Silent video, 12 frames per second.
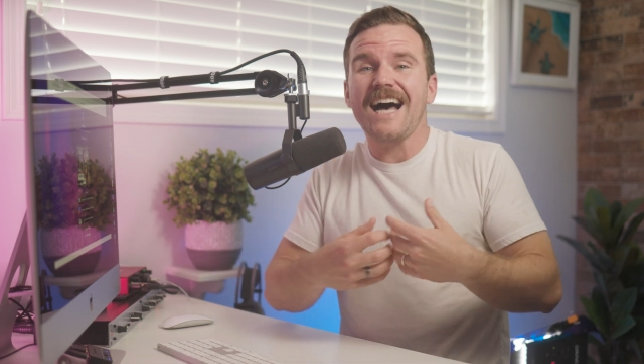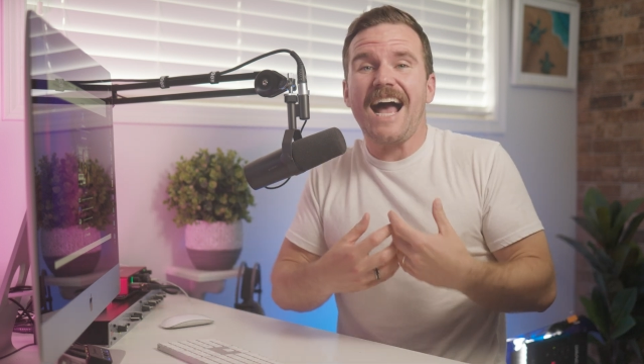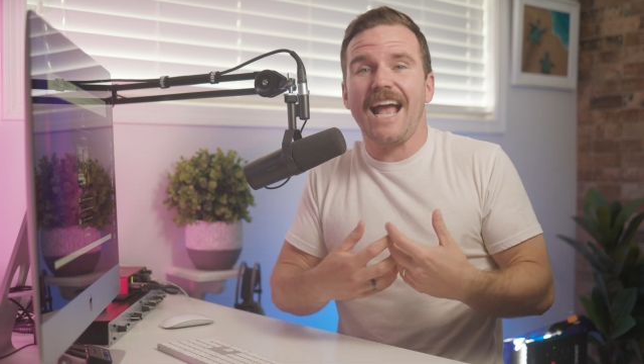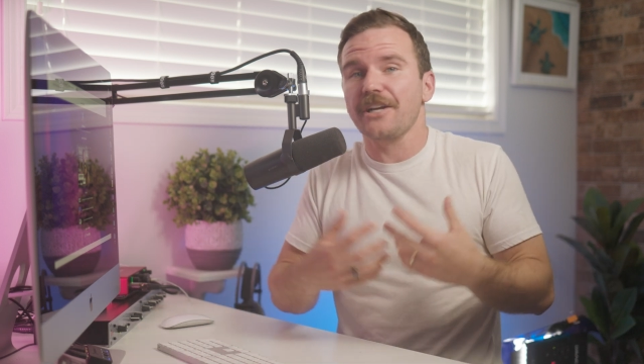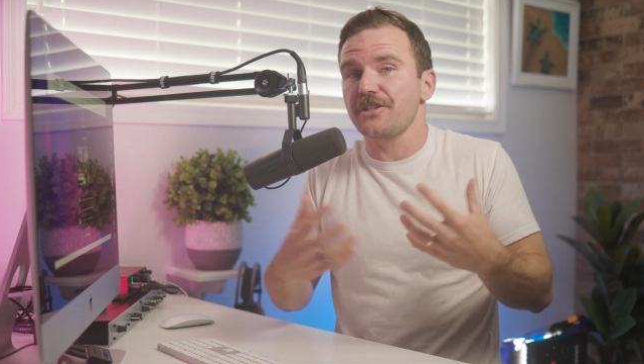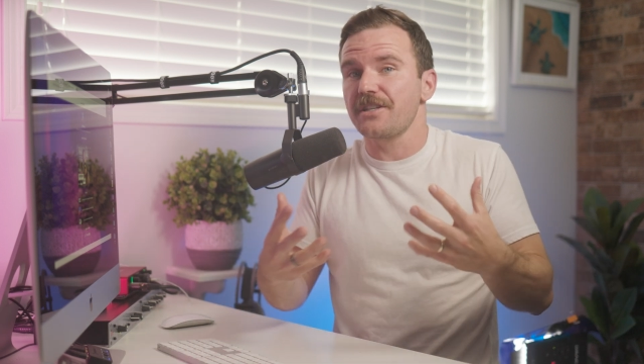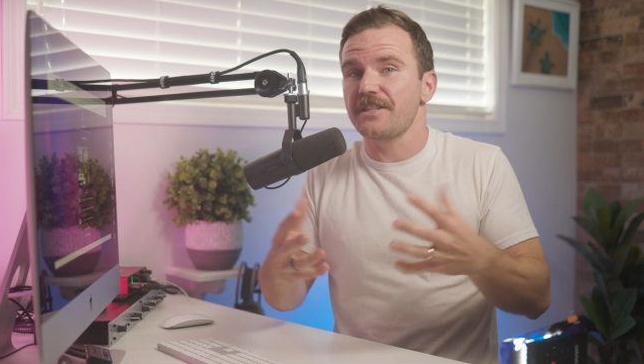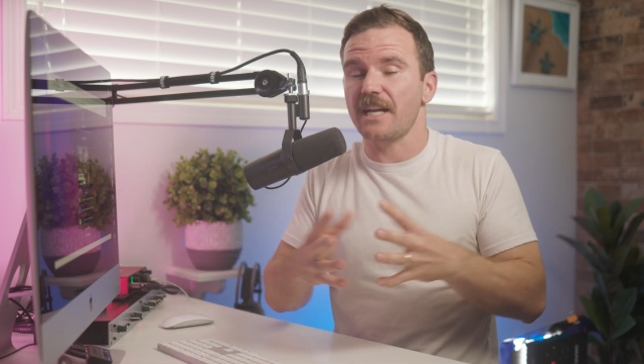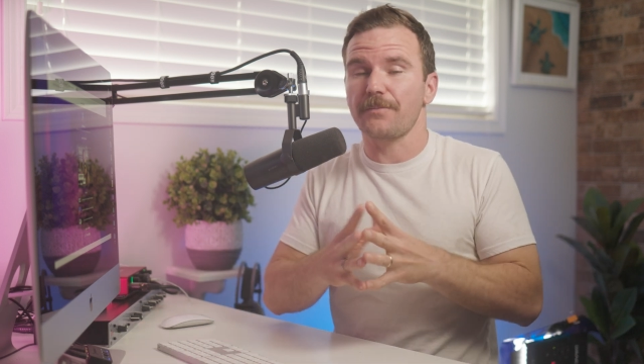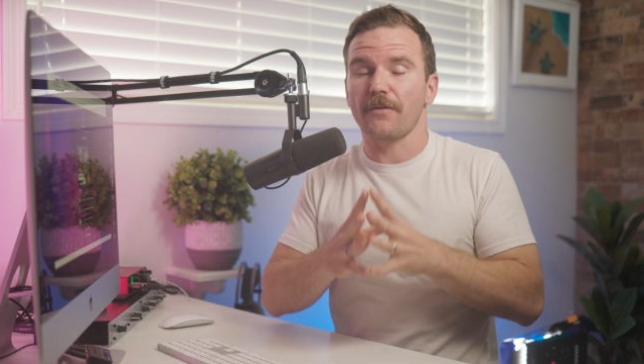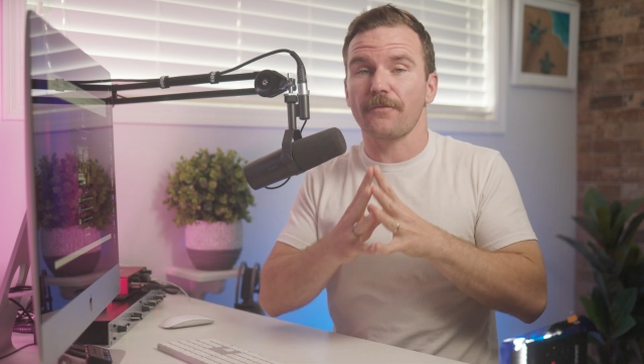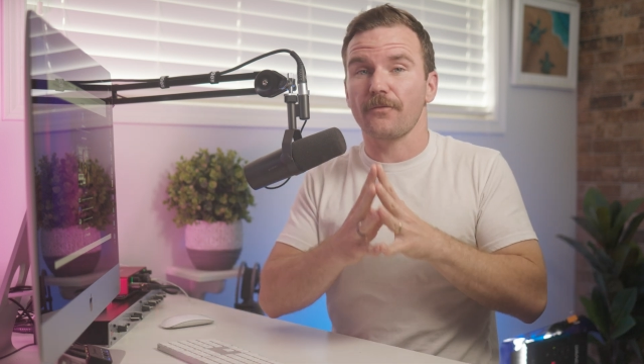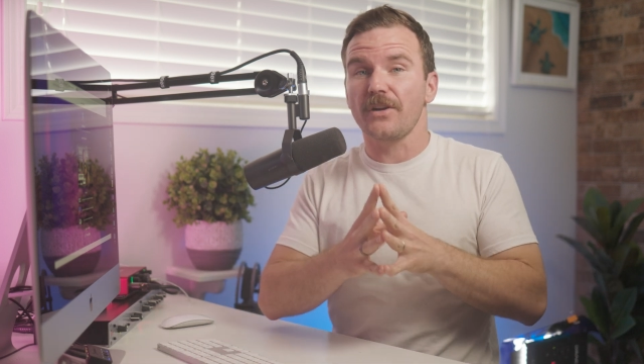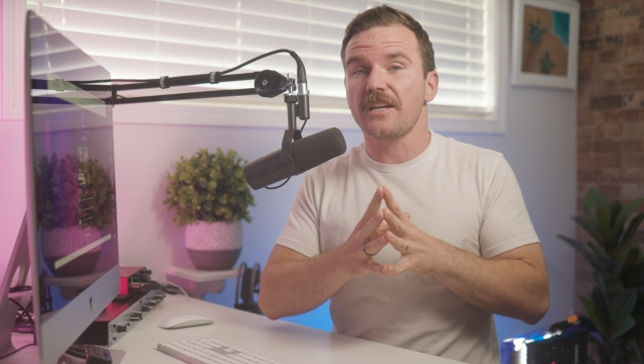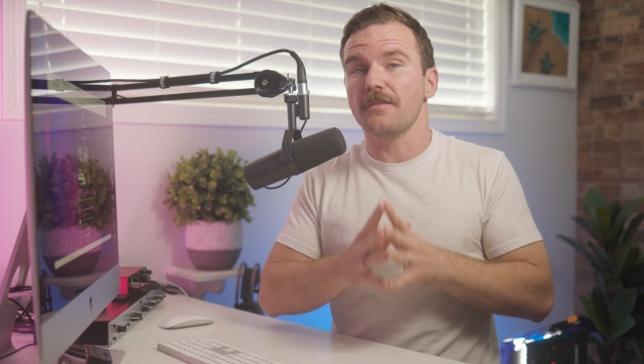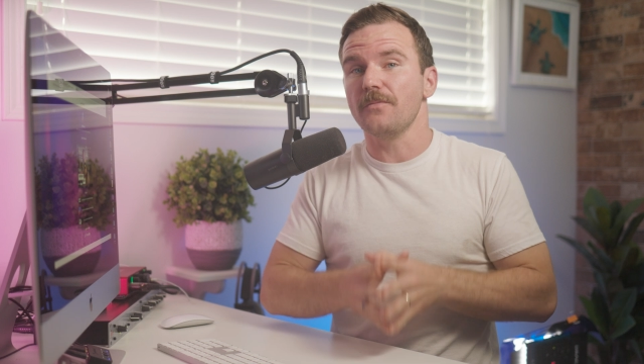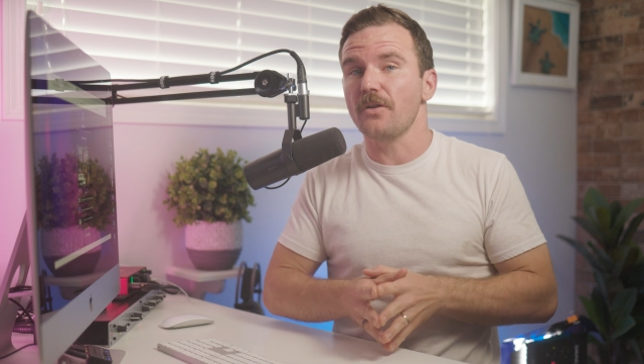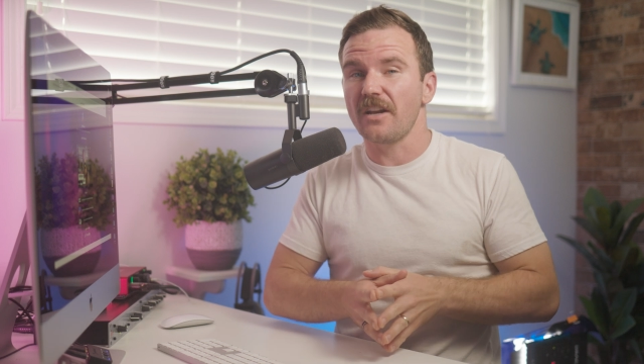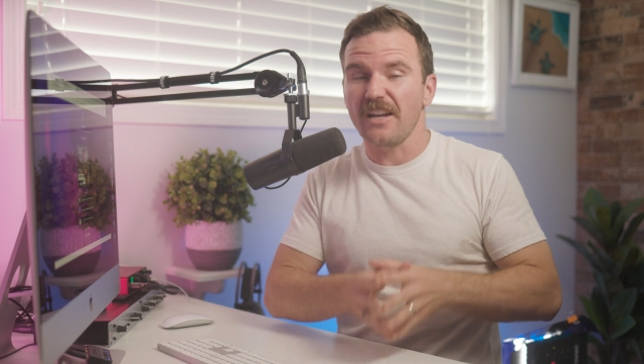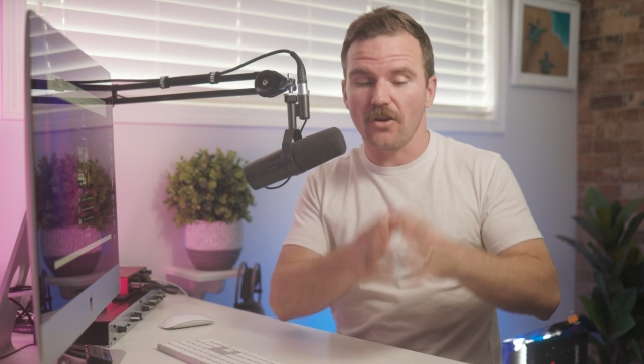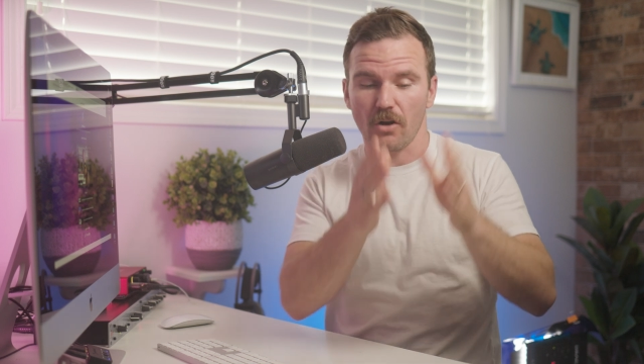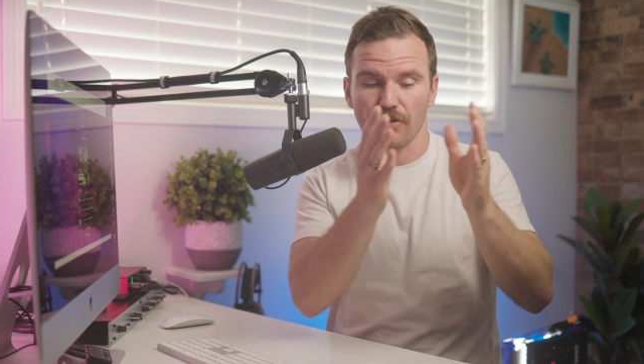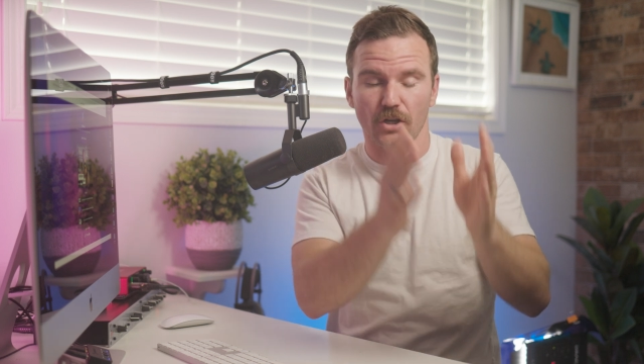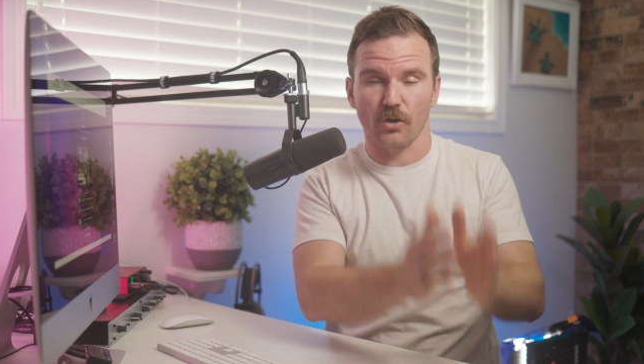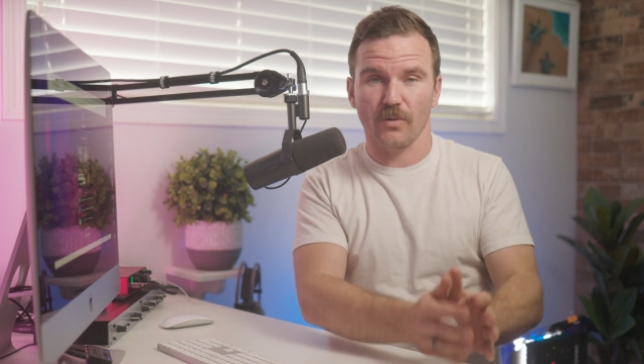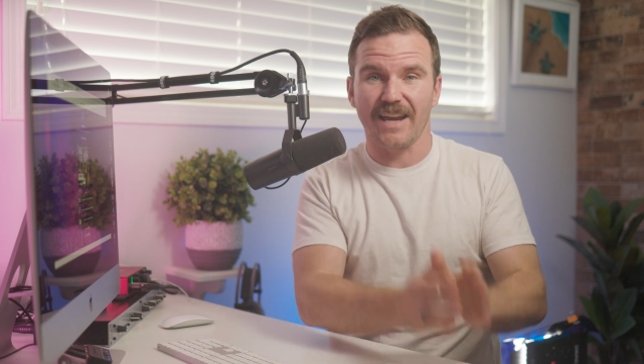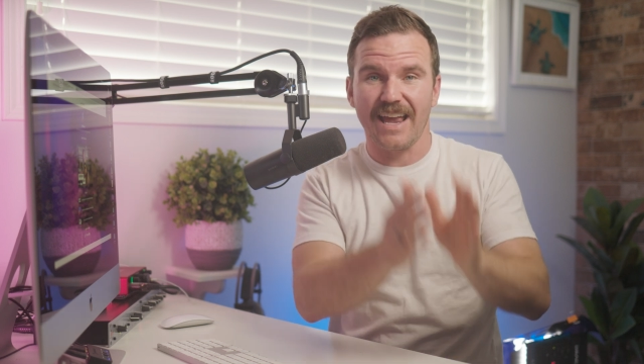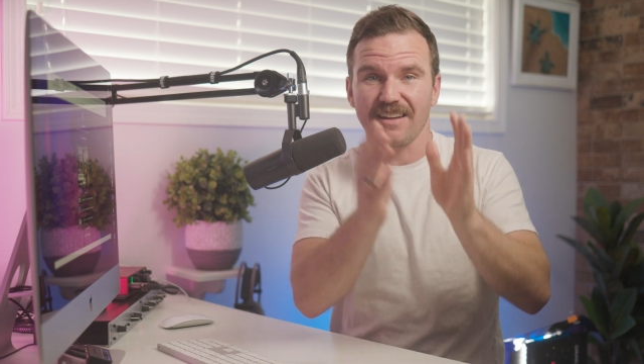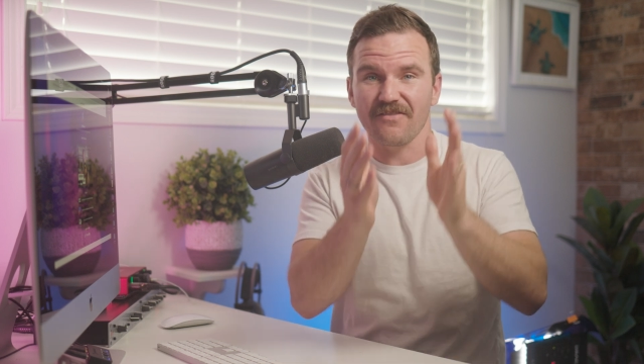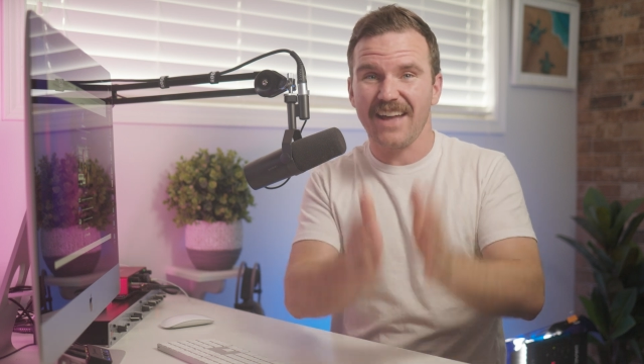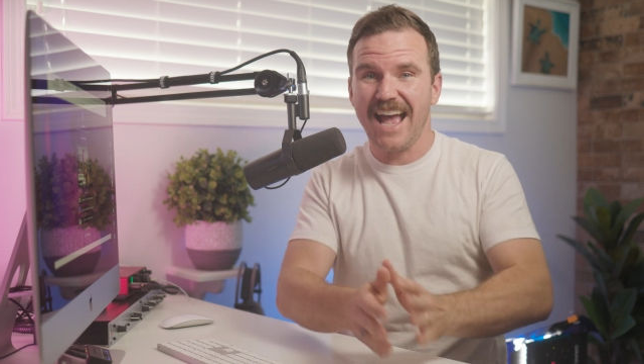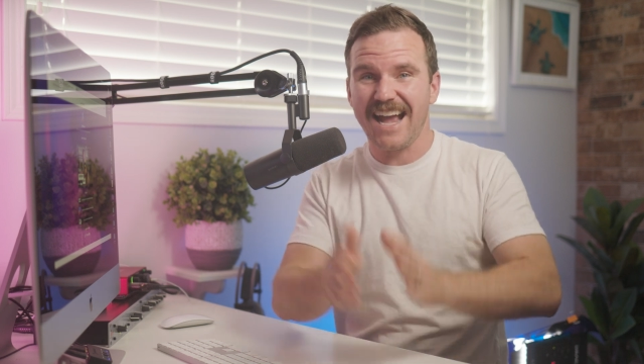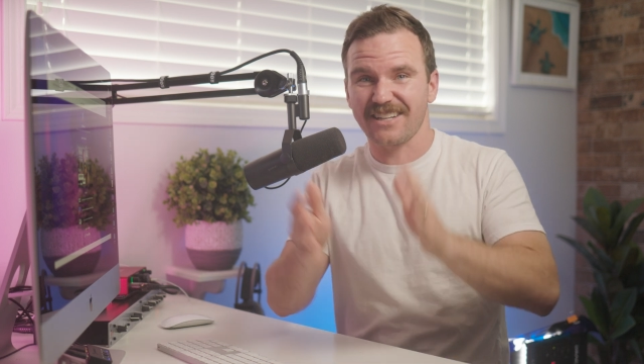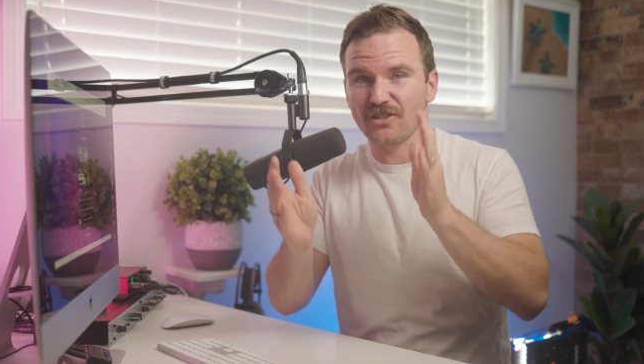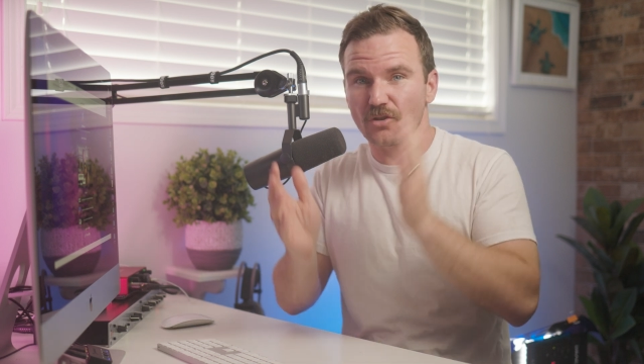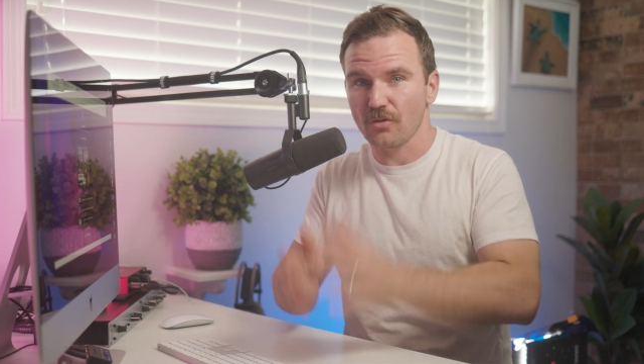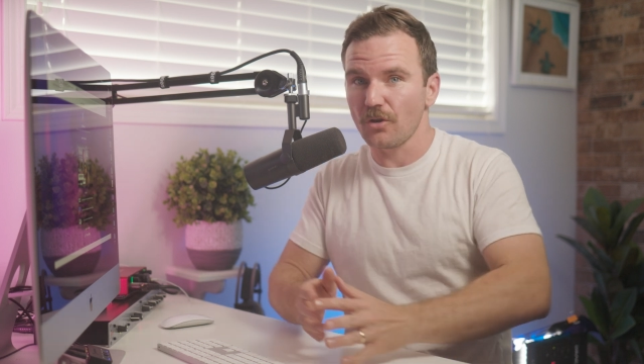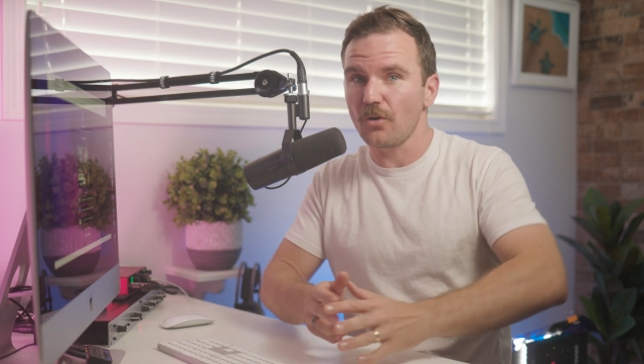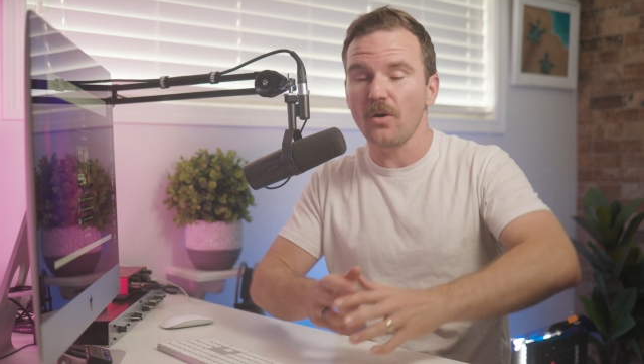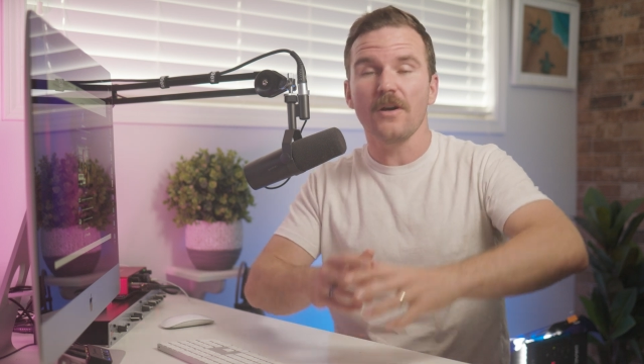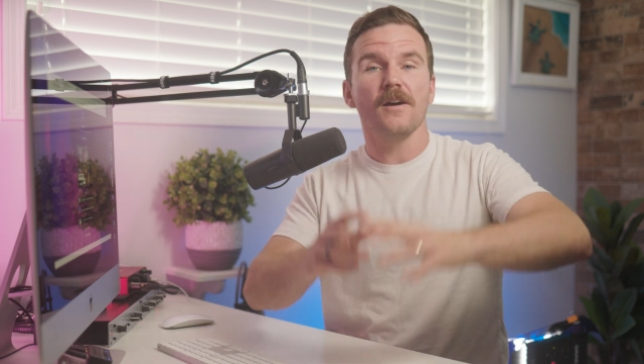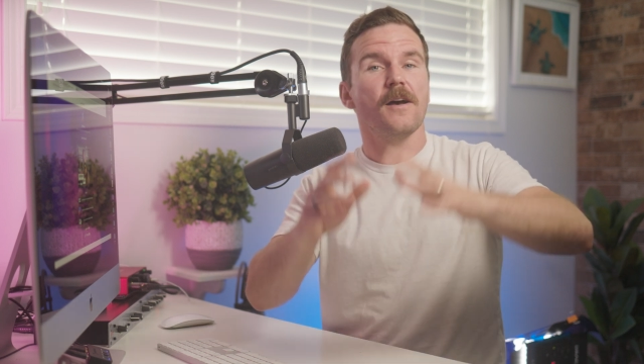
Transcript: I actually set up a free community called the Creative X Crew.